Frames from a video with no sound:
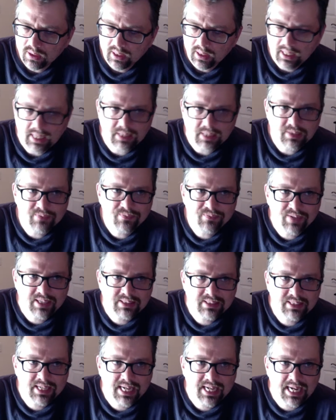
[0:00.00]
And the
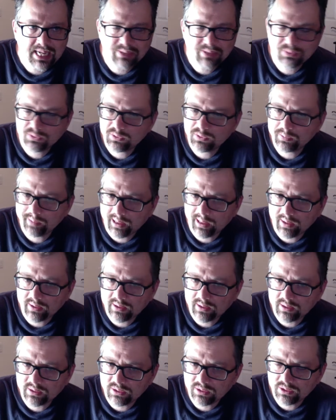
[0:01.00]
fact that half of
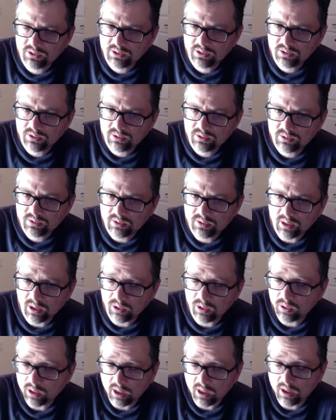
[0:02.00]
Americans
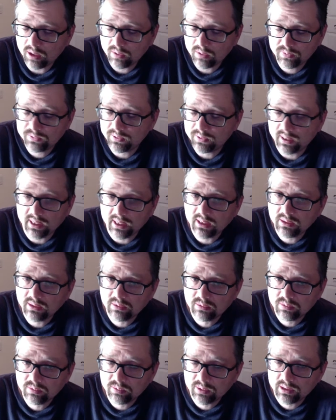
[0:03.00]
are fine
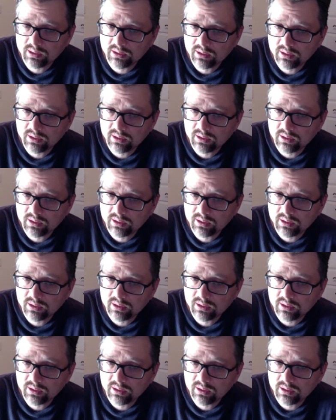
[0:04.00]
with it,